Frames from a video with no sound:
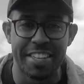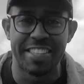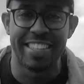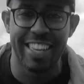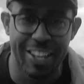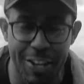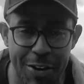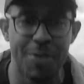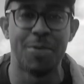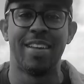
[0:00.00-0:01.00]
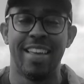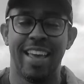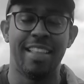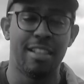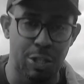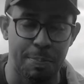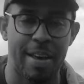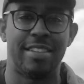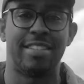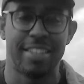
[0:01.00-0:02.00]
see you in the
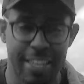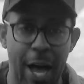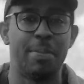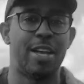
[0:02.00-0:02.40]
space. God